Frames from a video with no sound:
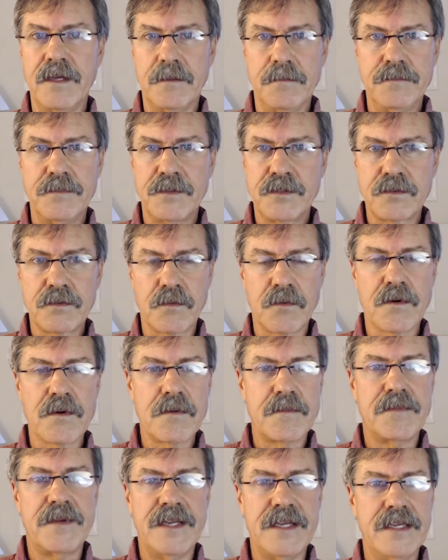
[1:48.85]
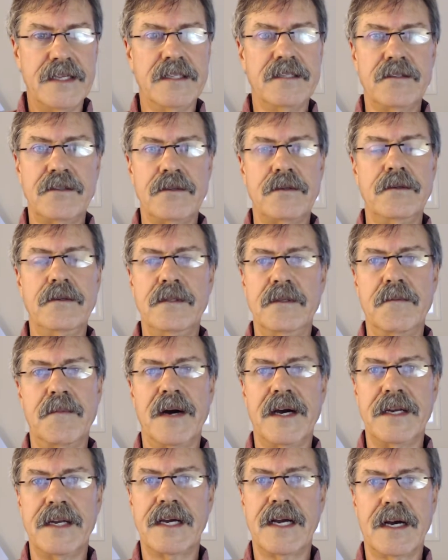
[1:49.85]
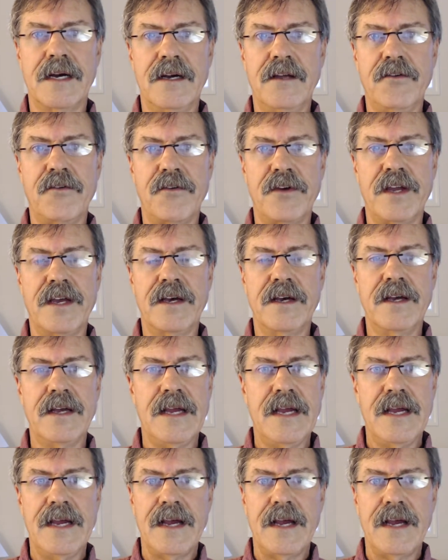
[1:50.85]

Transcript: absorbed into the mitochondria,